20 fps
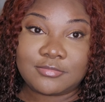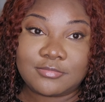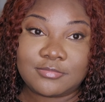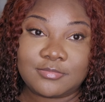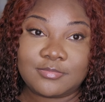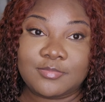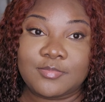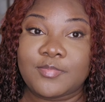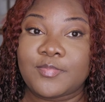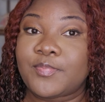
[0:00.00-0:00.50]

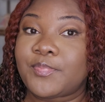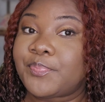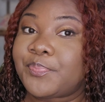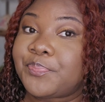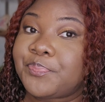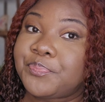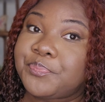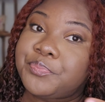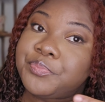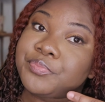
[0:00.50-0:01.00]

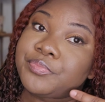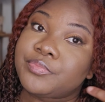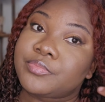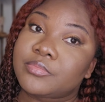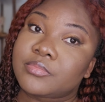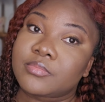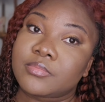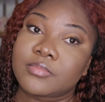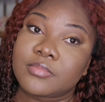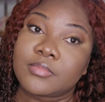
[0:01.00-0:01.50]

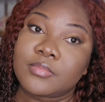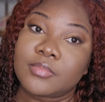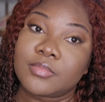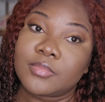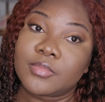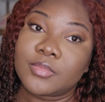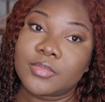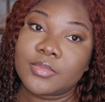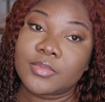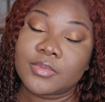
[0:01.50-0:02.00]

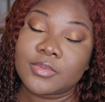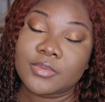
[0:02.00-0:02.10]
(no one is talking)